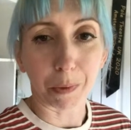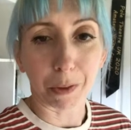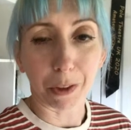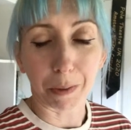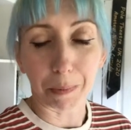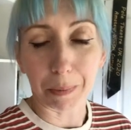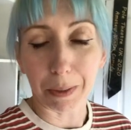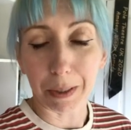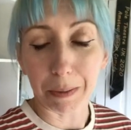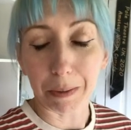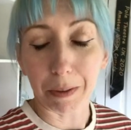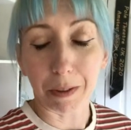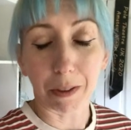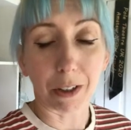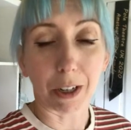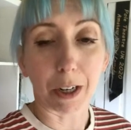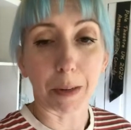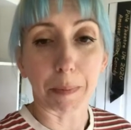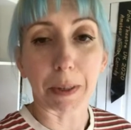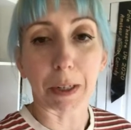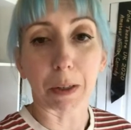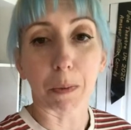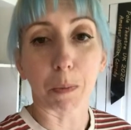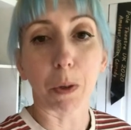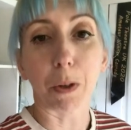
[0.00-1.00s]
that
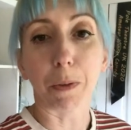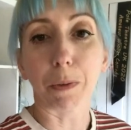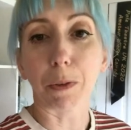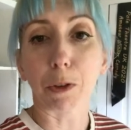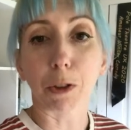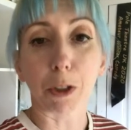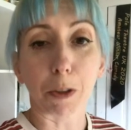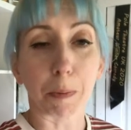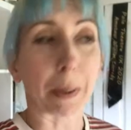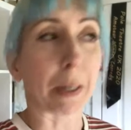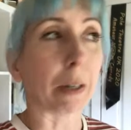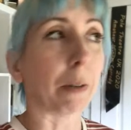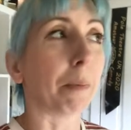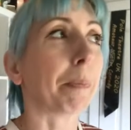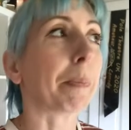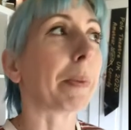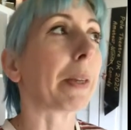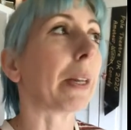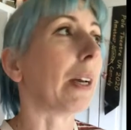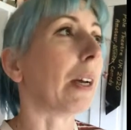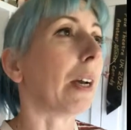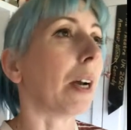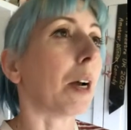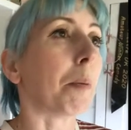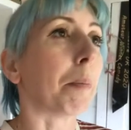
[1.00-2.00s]
I'm in and what I'm talking about.
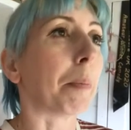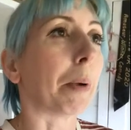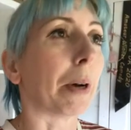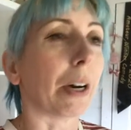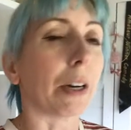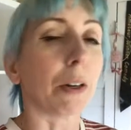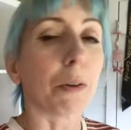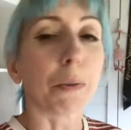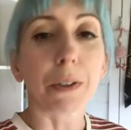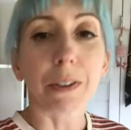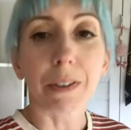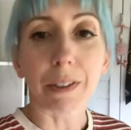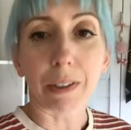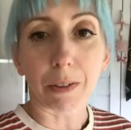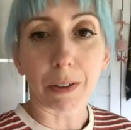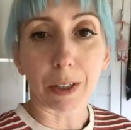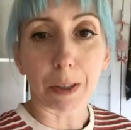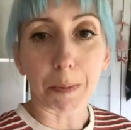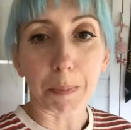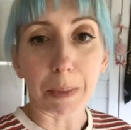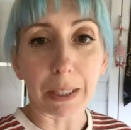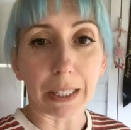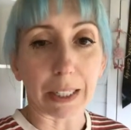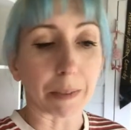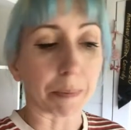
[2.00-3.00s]
But I always sound
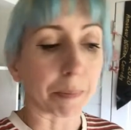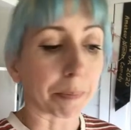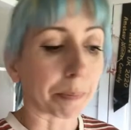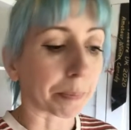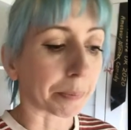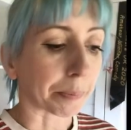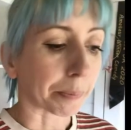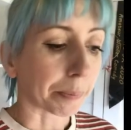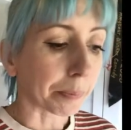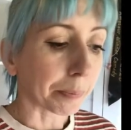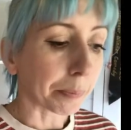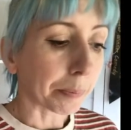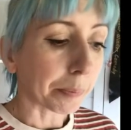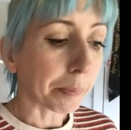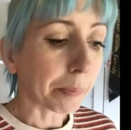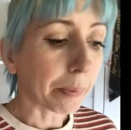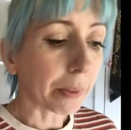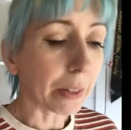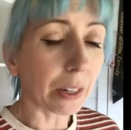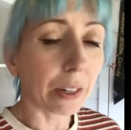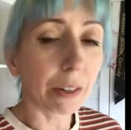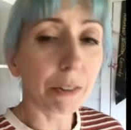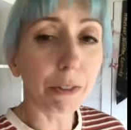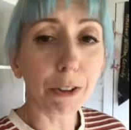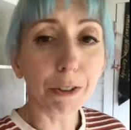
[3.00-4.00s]
like me.
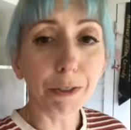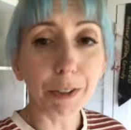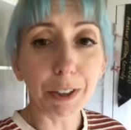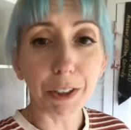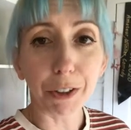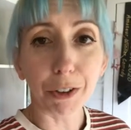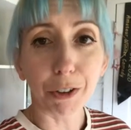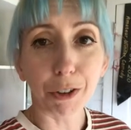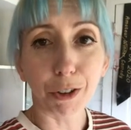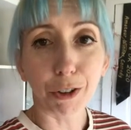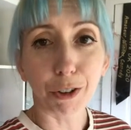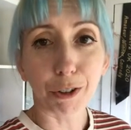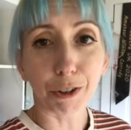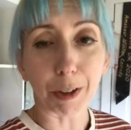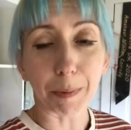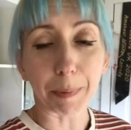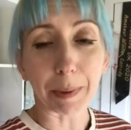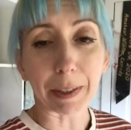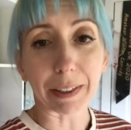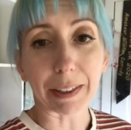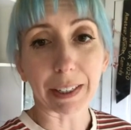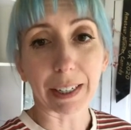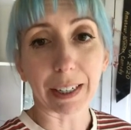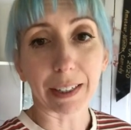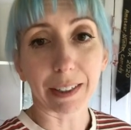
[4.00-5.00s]
I've got a really good story
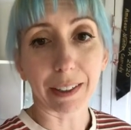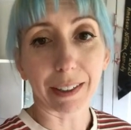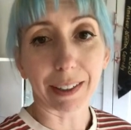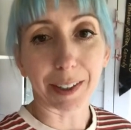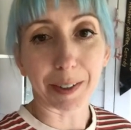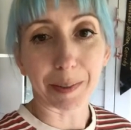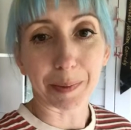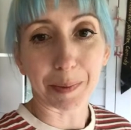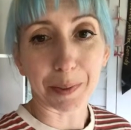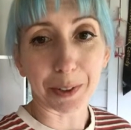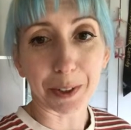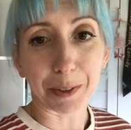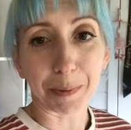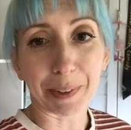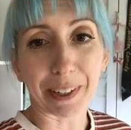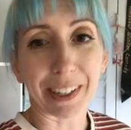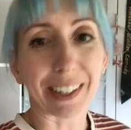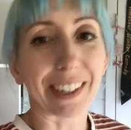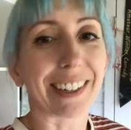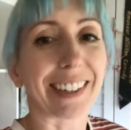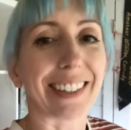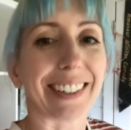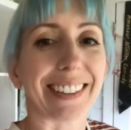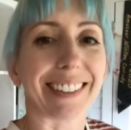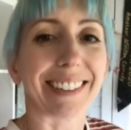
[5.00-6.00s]
about that. One of my
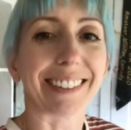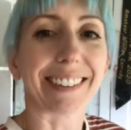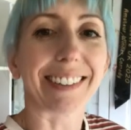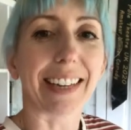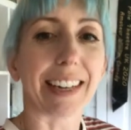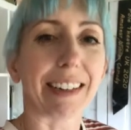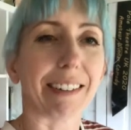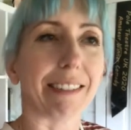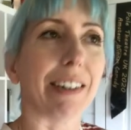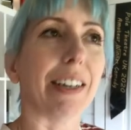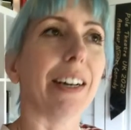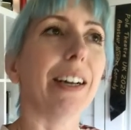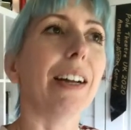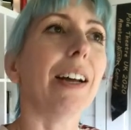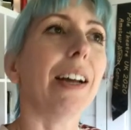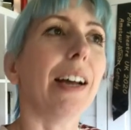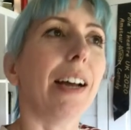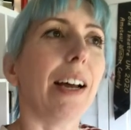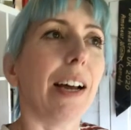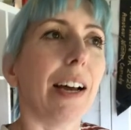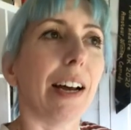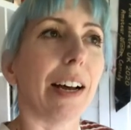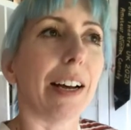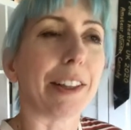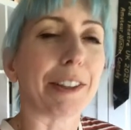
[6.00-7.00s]
clients, Sarah,
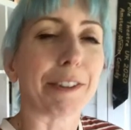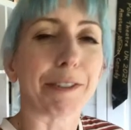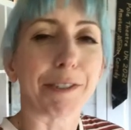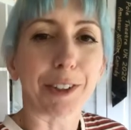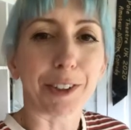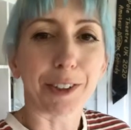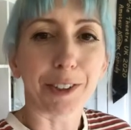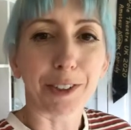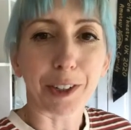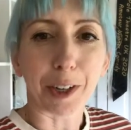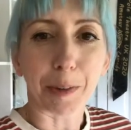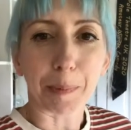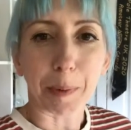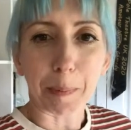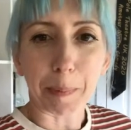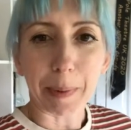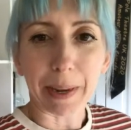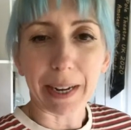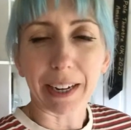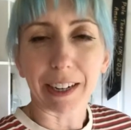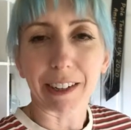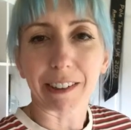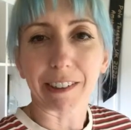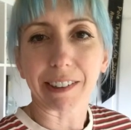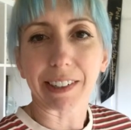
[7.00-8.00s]
the first time I
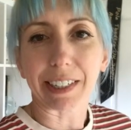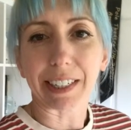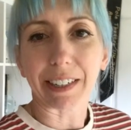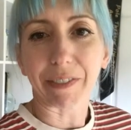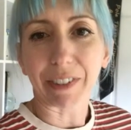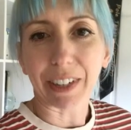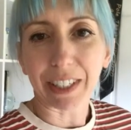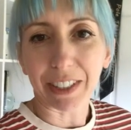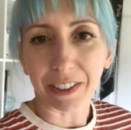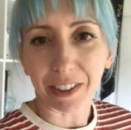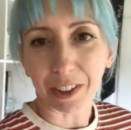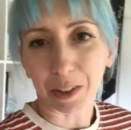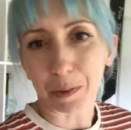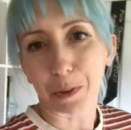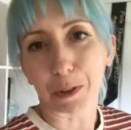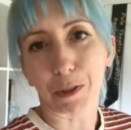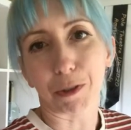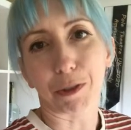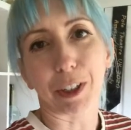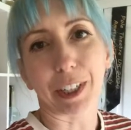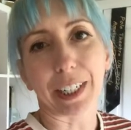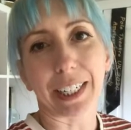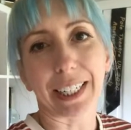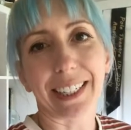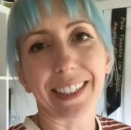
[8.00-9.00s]
met her at an event I was
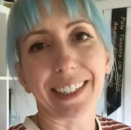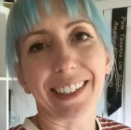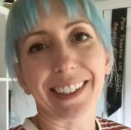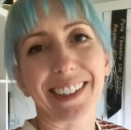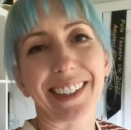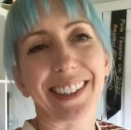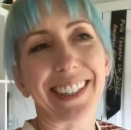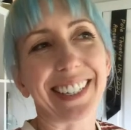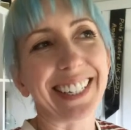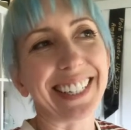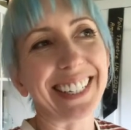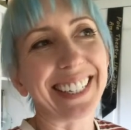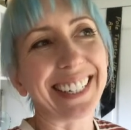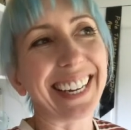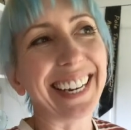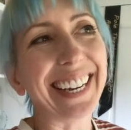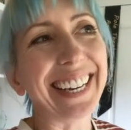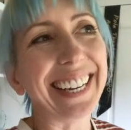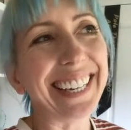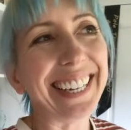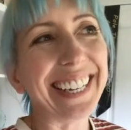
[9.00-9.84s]
running, she